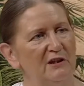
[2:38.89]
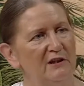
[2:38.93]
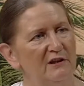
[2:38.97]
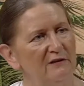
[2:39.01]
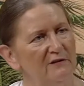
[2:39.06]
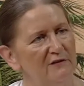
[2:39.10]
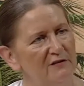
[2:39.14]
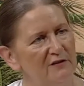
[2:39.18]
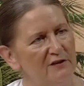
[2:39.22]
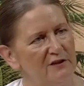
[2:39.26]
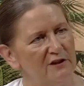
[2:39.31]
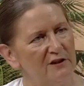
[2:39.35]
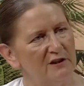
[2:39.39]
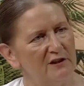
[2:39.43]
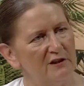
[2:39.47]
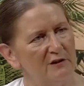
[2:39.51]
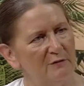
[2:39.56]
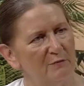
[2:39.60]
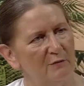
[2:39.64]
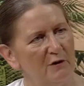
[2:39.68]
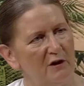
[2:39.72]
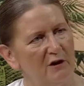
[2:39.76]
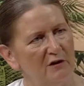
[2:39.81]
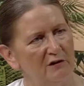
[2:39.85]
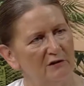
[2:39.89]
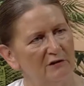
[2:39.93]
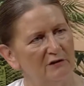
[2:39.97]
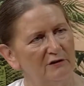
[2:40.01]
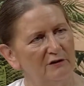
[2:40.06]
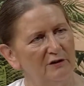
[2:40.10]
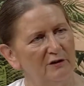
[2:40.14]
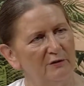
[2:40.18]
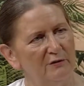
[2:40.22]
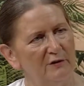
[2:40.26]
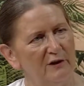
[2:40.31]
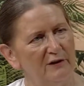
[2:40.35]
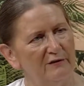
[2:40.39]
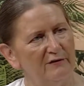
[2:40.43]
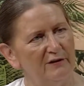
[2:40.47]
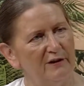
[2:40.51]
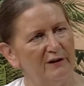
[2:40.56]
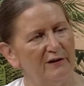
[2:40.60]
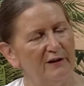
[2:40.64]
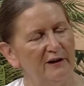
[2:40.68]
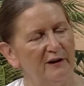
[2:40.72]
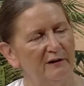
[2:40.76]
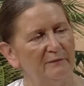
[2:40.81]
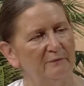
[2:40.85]
gives the sparkle to
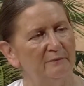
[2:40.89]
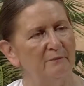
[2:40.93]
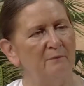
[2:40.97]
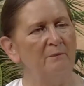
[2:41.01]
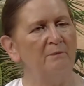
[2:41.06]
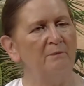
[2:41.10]
everything.